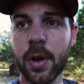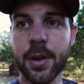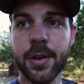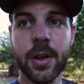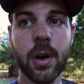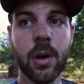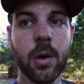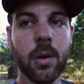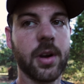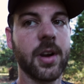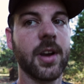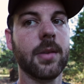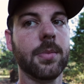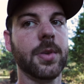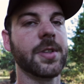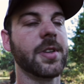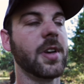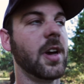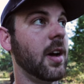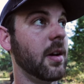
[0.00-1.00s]
a doe a
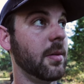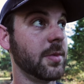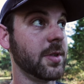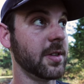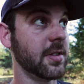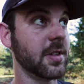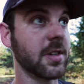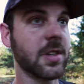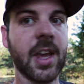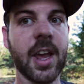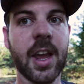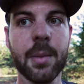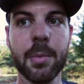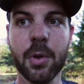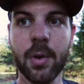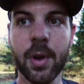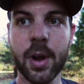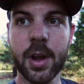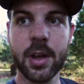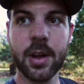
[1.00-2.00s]
couple times on this camera right